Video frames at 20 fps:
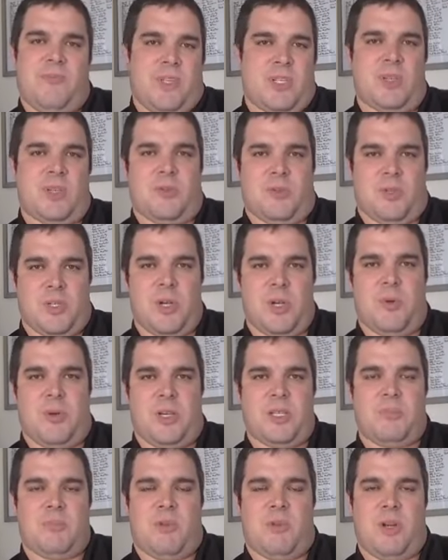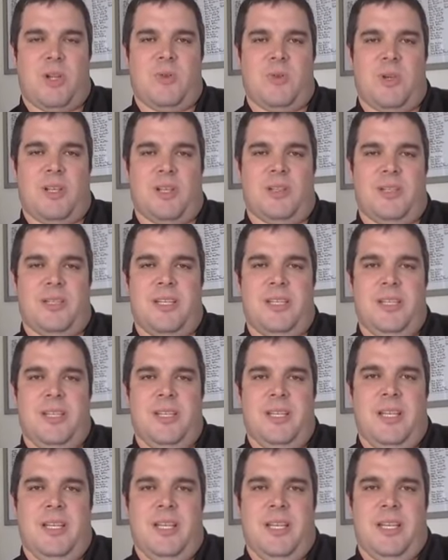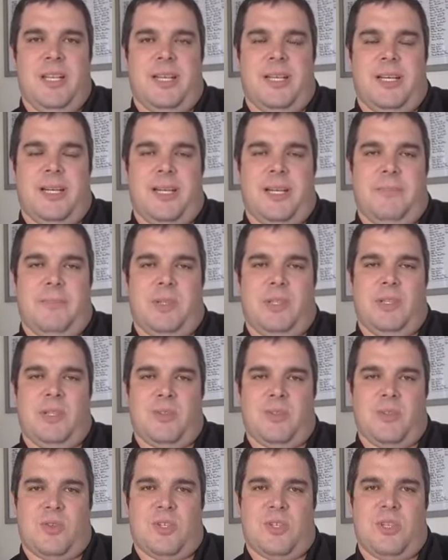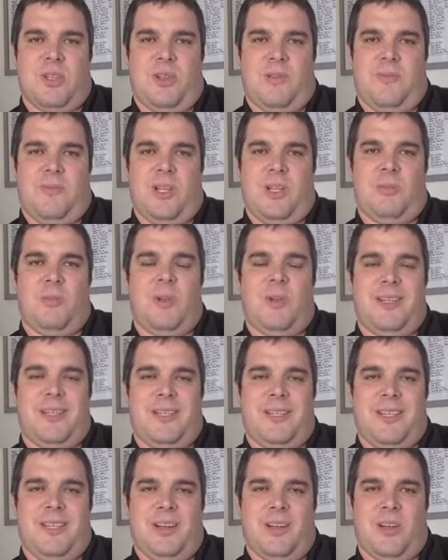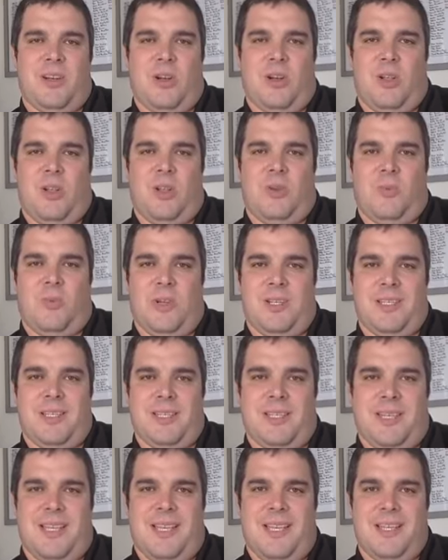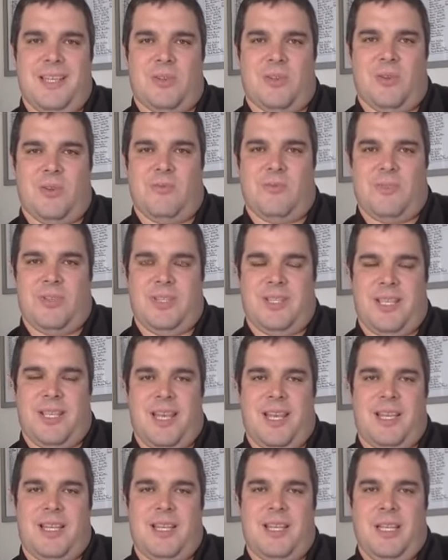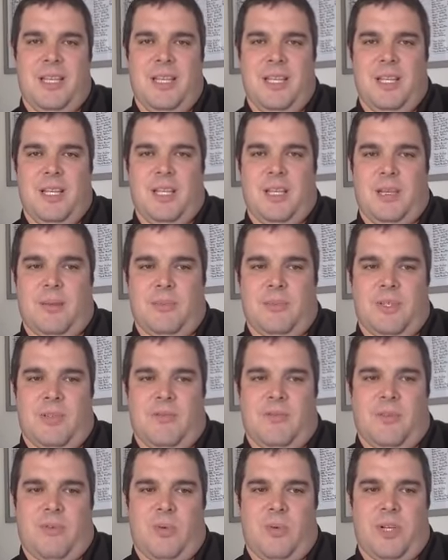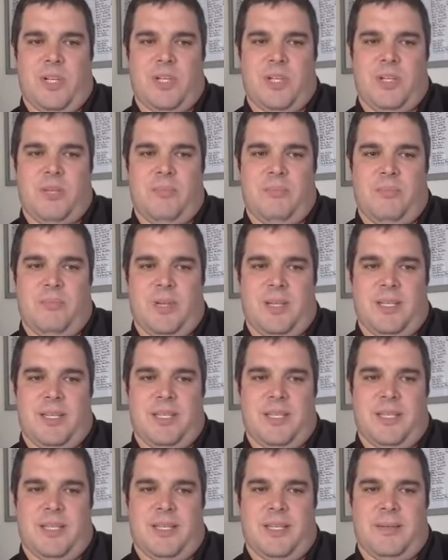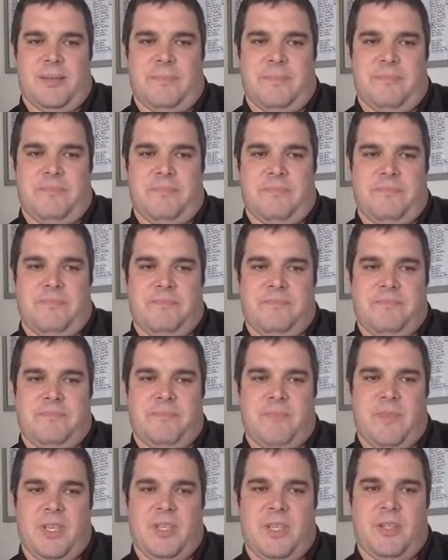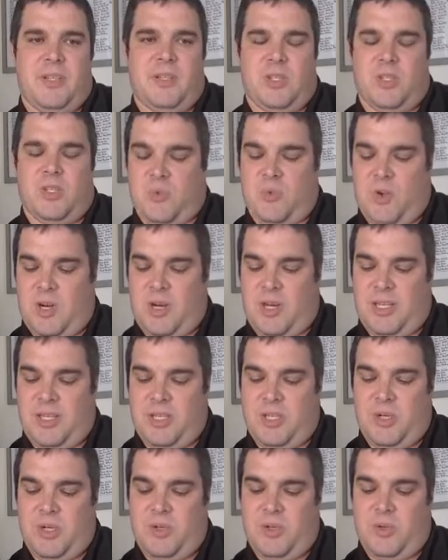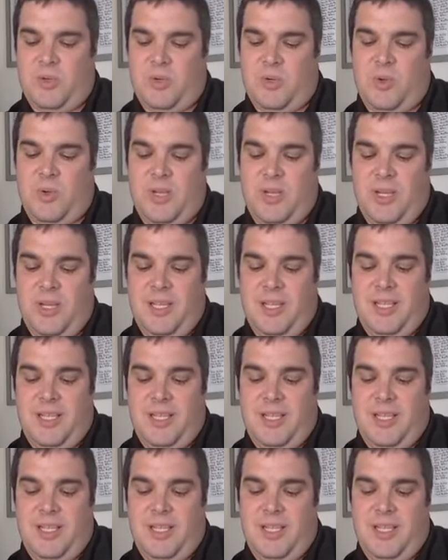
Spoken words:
physical showings pretty quickly, but those are still available. I did get a call on one today, so hopefully that comes to fruition, but just wanted to,